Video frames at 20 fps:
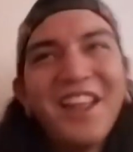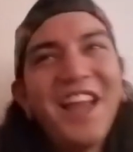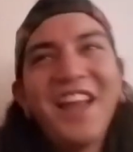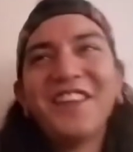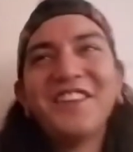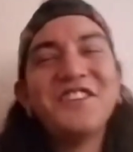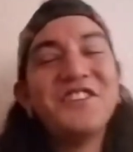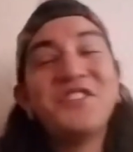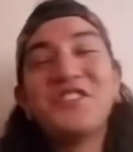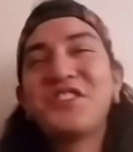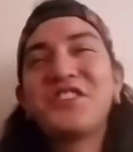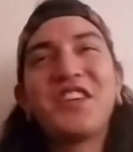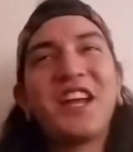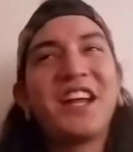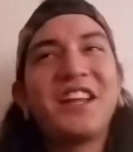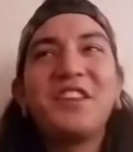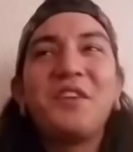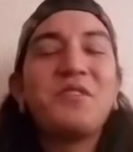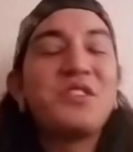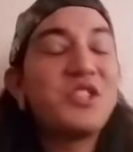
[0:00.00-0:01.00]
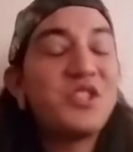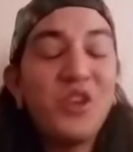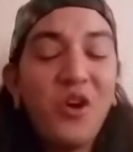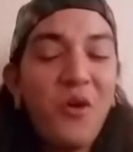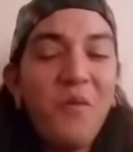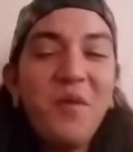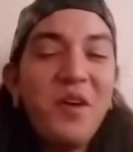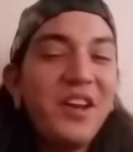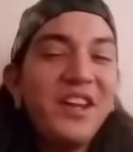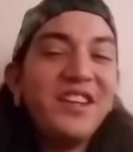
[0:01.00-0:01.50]
And you just like, there were
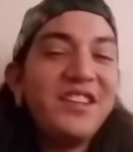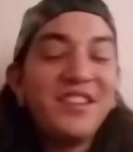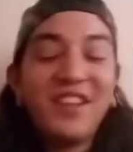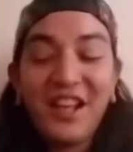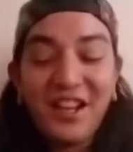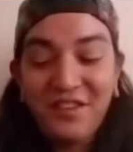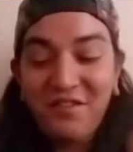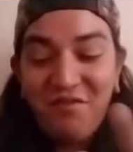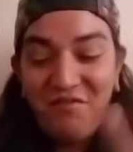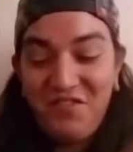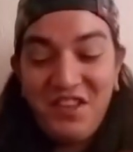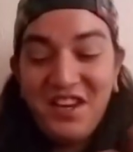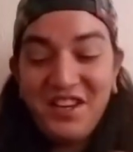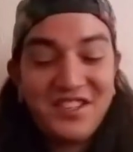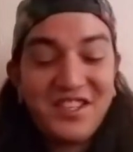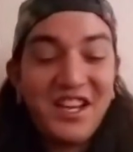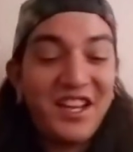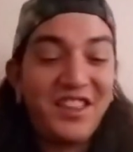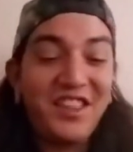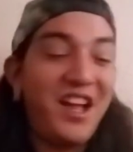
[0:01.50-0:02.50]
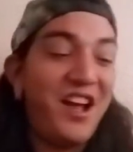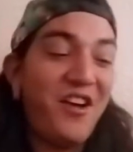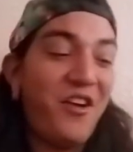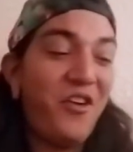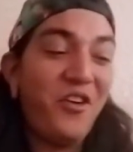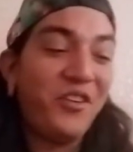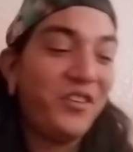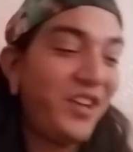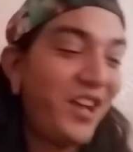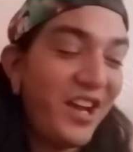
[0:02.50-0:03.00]
so many like things like that
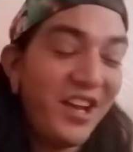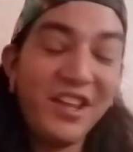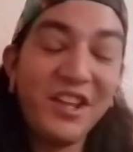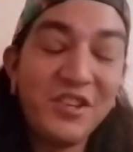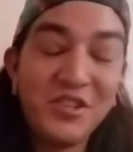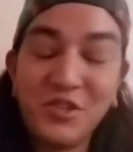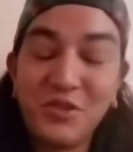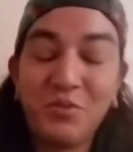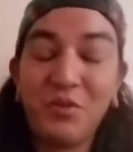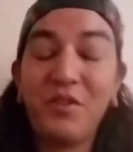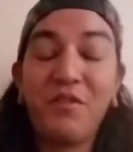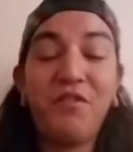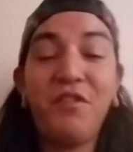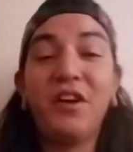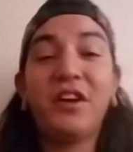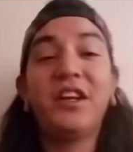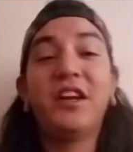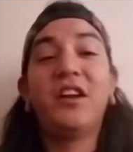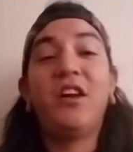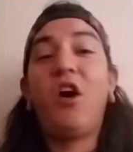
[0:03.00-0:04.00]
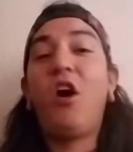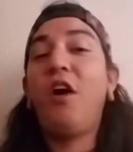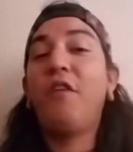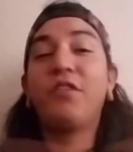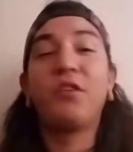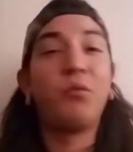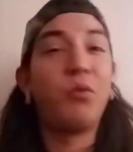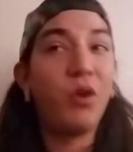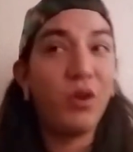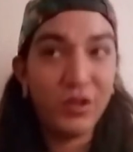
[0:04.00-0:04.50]
all night that just were fucking
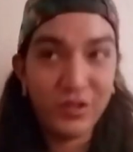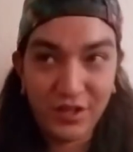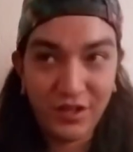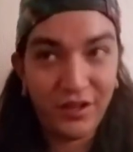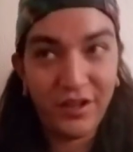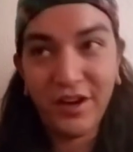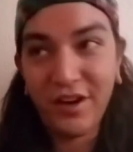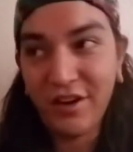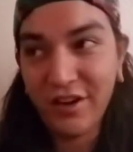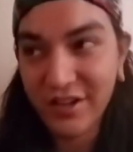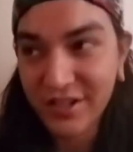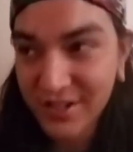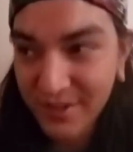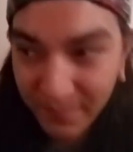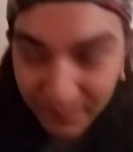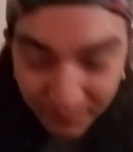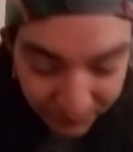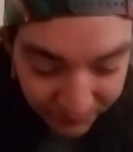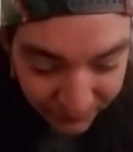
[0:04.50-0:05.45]
off the walls hilarious.